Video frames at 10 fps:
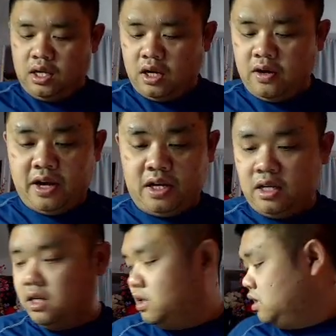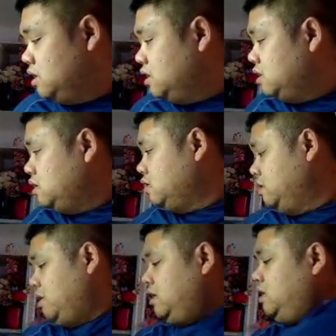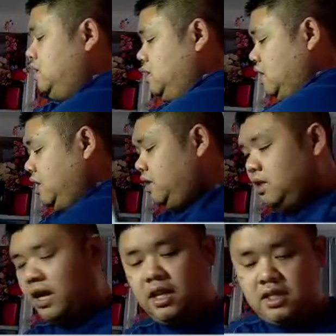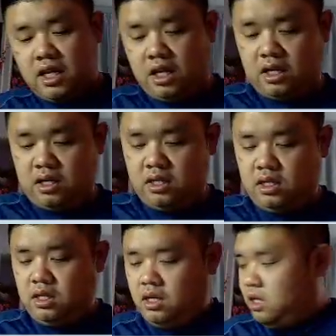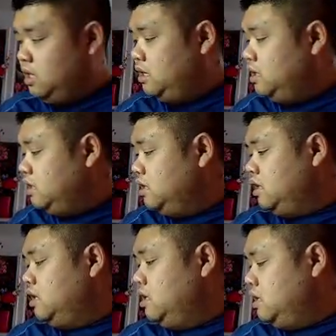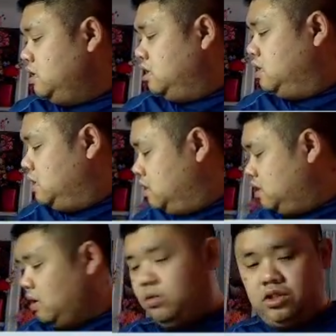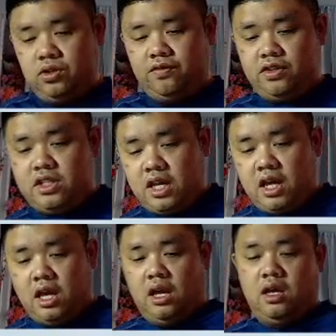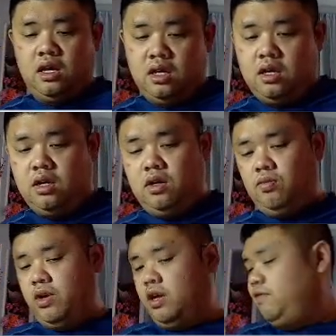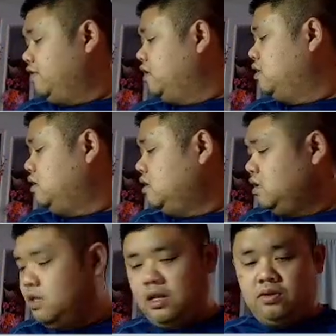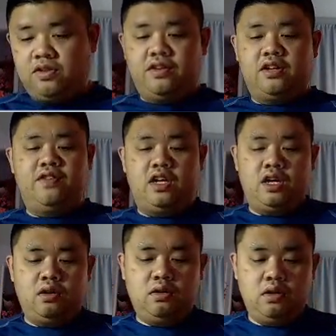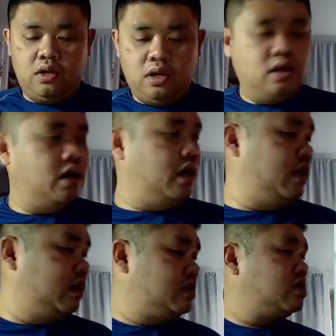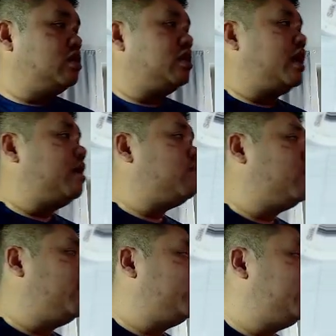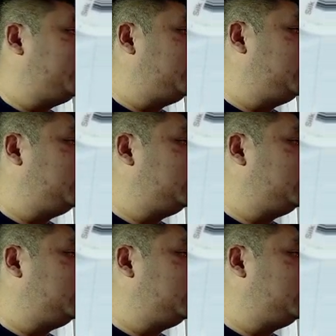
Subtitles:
All right, clean my. I think that is it. I think that will do it for today. We had a fun. That was a fun video. Let's turn the camera around here.